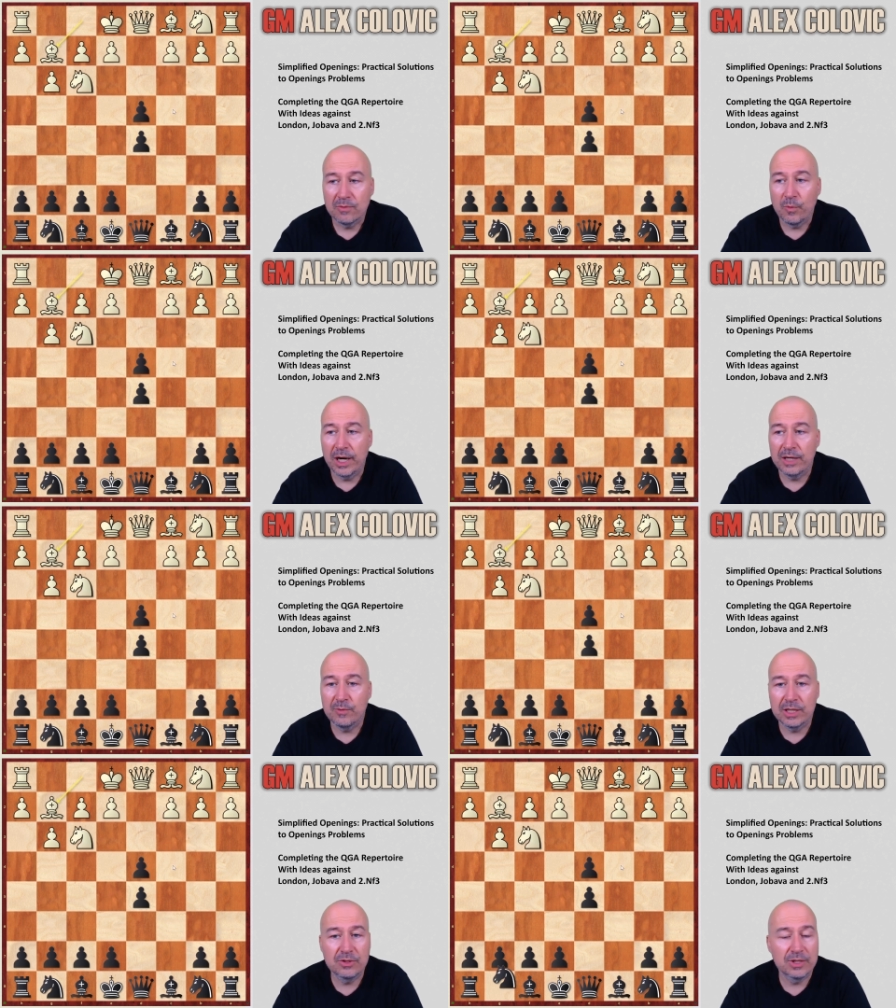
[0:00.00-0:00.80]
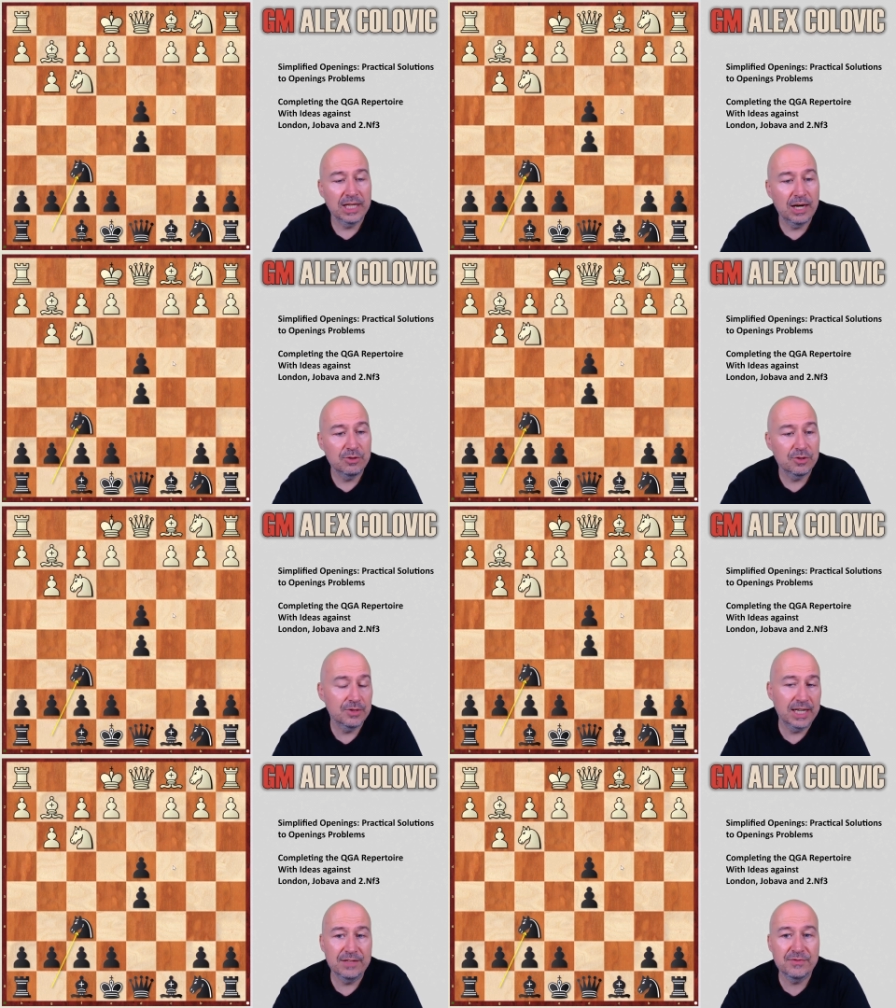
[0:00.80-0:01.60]
why to allow it? So
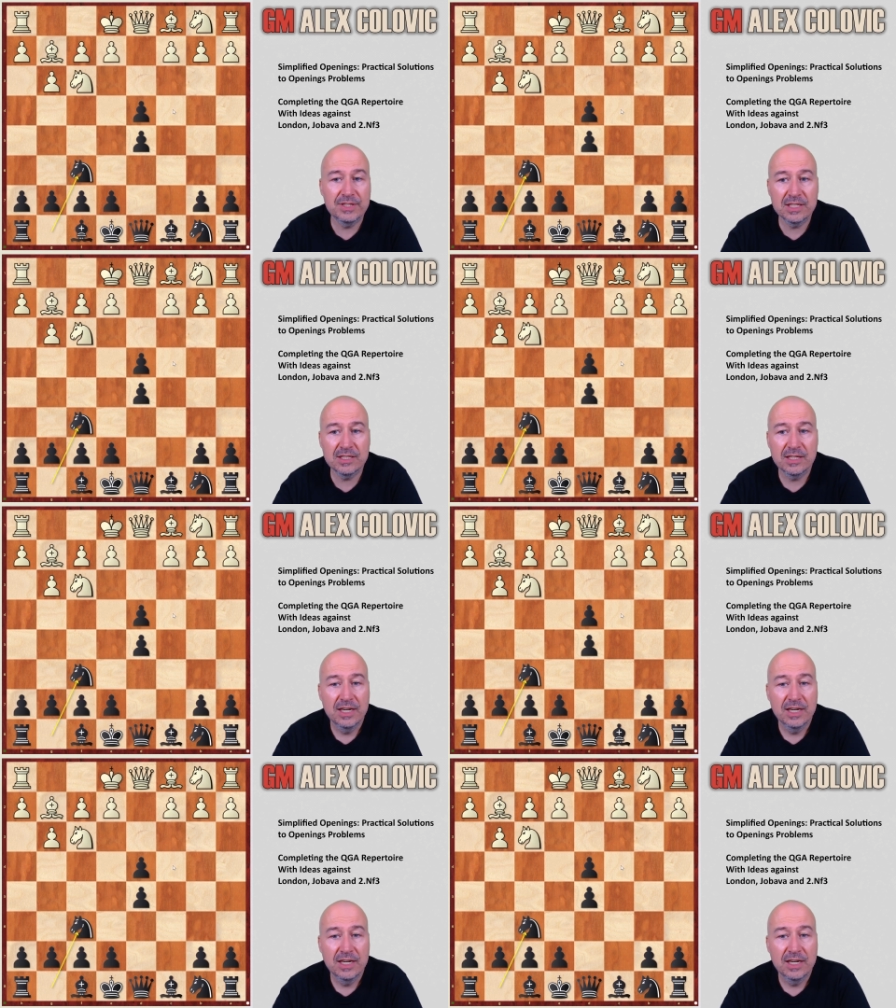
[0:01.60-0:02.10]
knight f6,